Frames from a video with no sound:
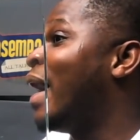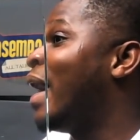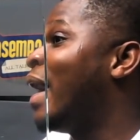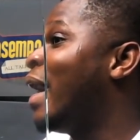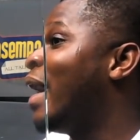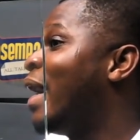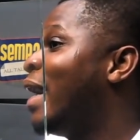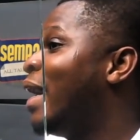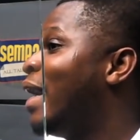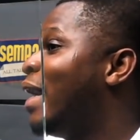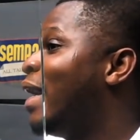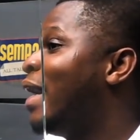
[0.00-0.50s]

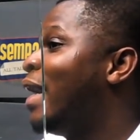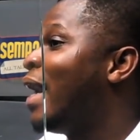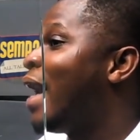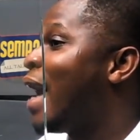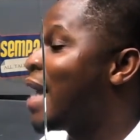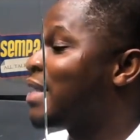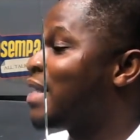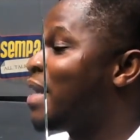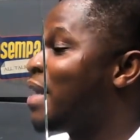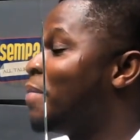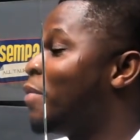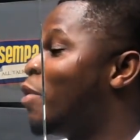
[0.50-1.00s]
No, me
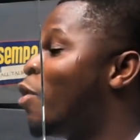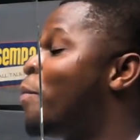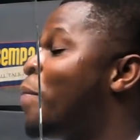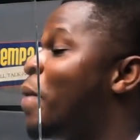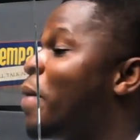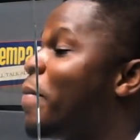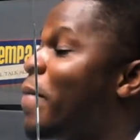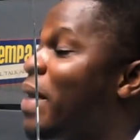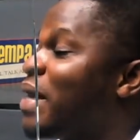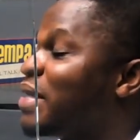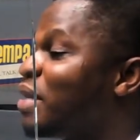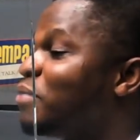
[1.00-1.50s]
as I me
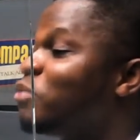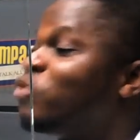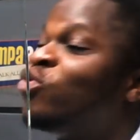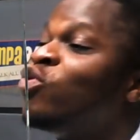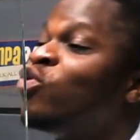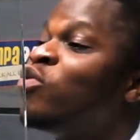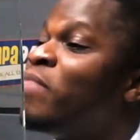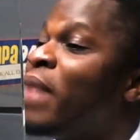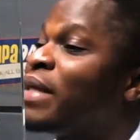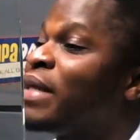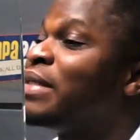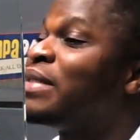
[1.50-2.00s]

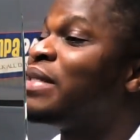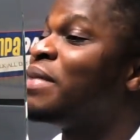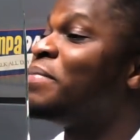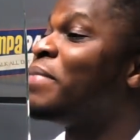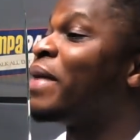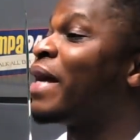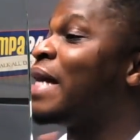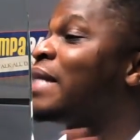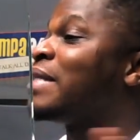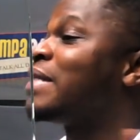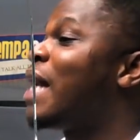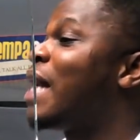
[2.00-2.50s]
when I have to
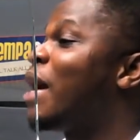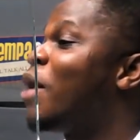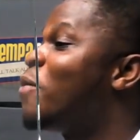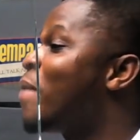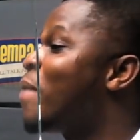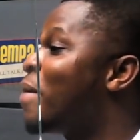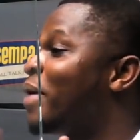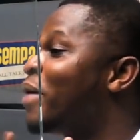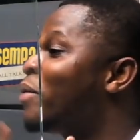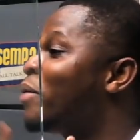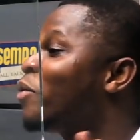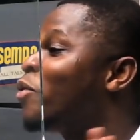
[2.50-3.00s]
make kasa,
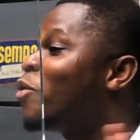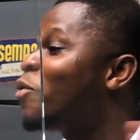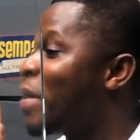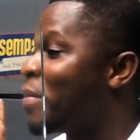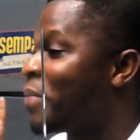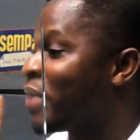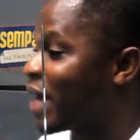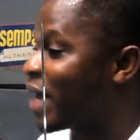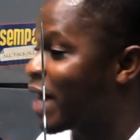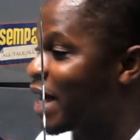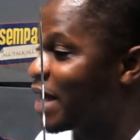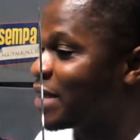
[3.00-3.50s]

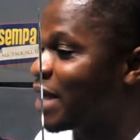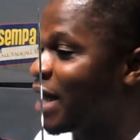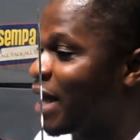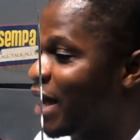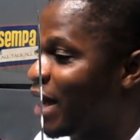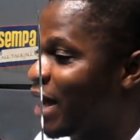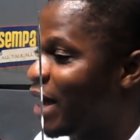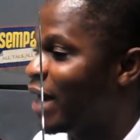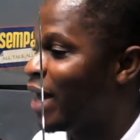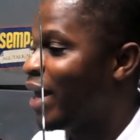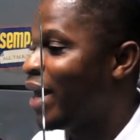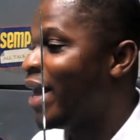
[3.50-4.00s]
the
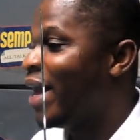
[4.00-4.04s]
person